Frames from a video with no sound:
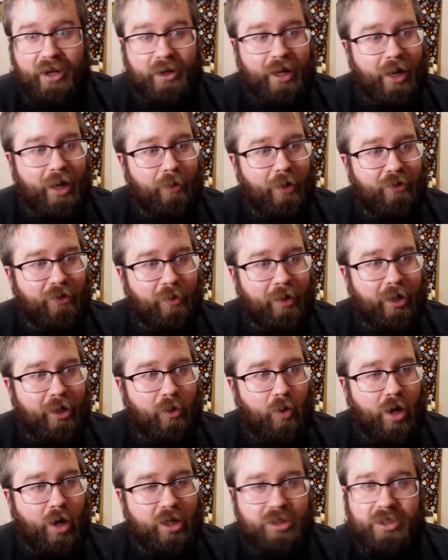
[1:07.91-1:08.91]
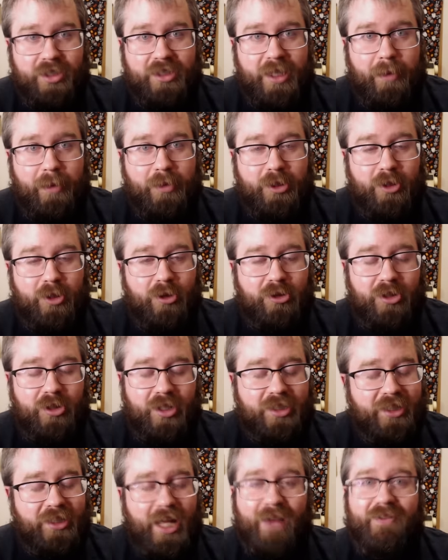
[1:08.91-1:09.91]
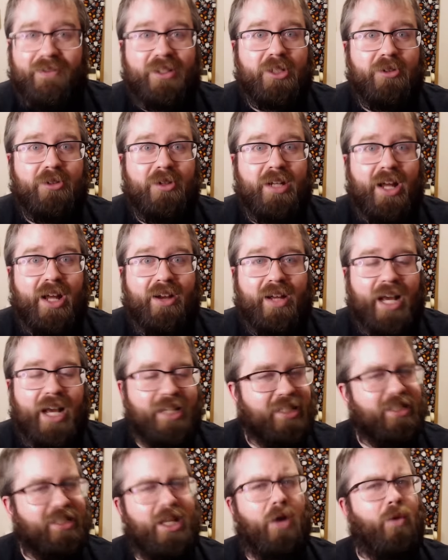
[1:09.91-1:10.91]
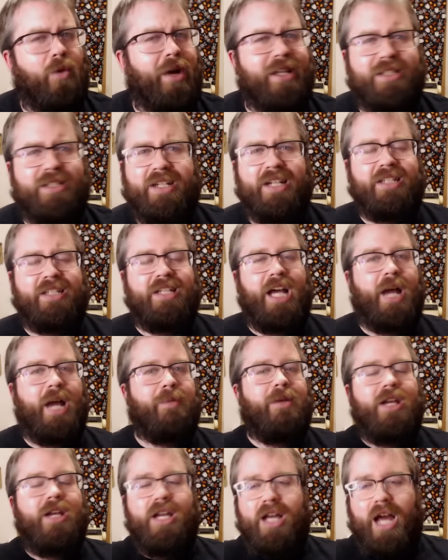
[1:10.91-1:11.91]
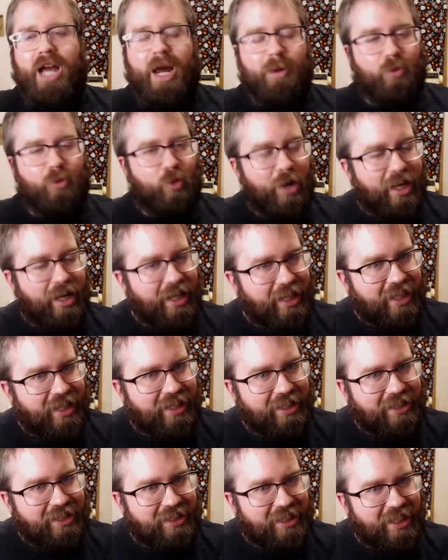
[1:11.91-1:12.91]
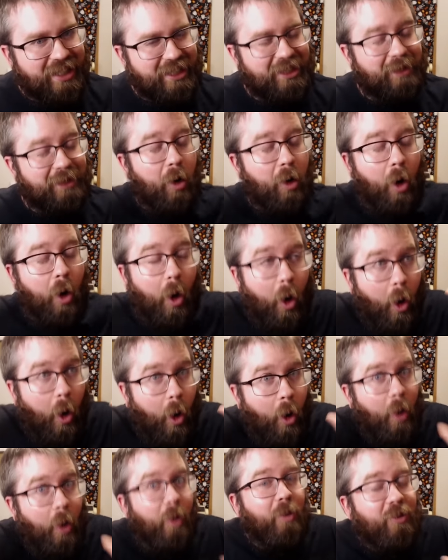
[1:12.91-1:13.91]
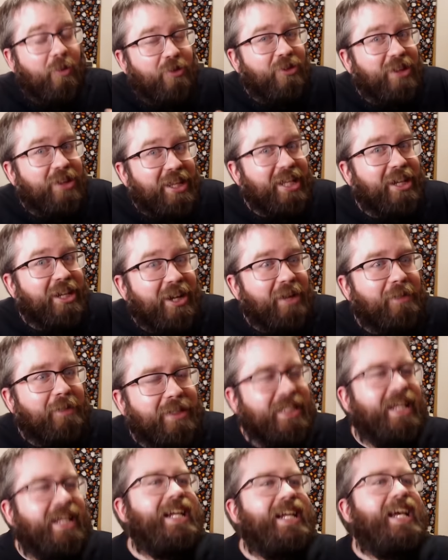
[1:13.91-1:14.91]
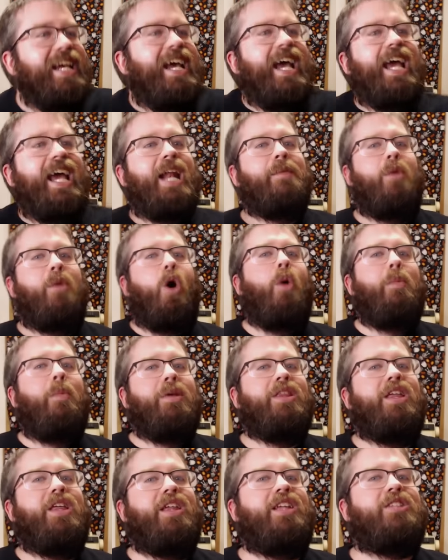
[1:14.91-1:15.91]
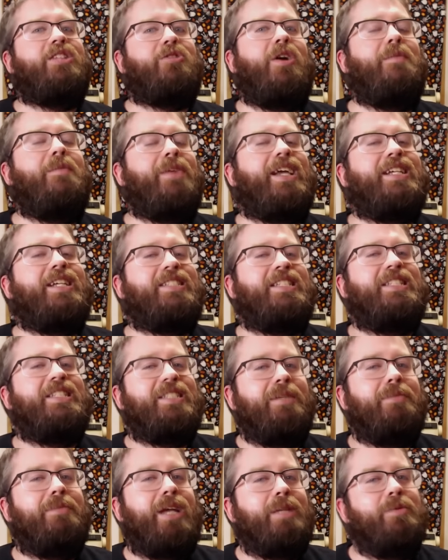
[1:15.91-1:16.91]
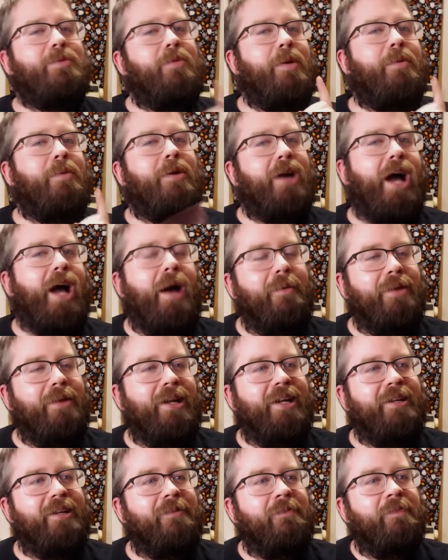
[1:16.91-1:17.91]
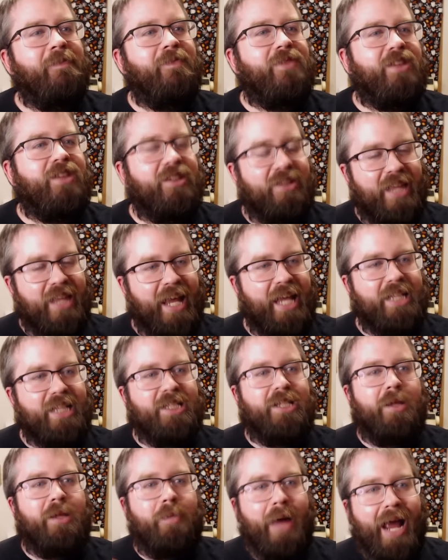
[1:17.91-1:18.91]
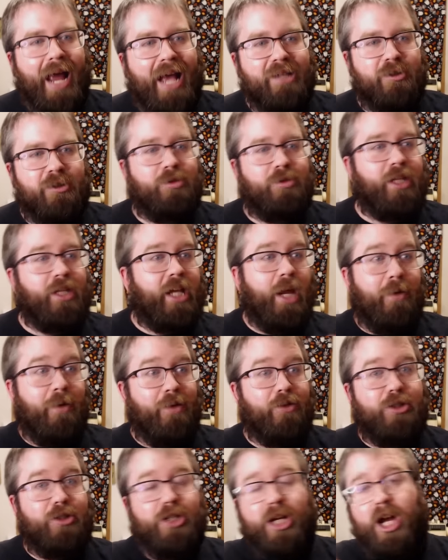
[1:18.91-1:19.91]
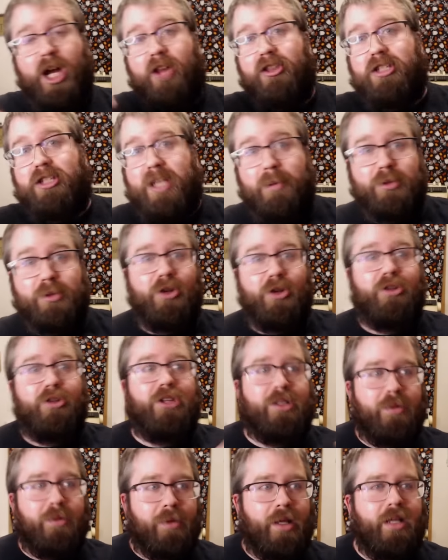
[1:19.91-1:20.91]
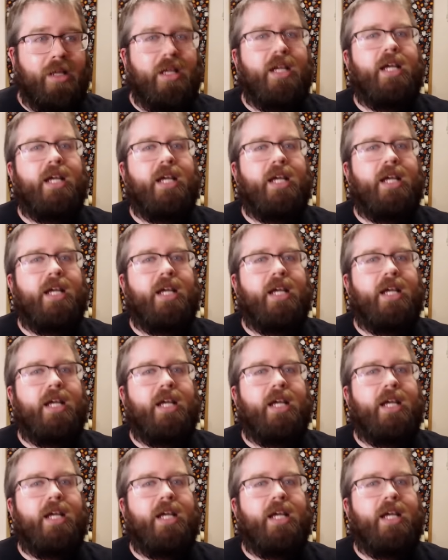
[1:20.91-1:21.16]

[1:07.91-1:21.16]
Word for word: I can't wait for me to watch this episode. So let's dive into it now, guys. Let's not waste any time. I'm ready to see some hopefully good visit. And I'm hoping that it's correct because, see, sometimes people commented things in the past. And I'm just like, hey, wait for you to check out this episode and this episode.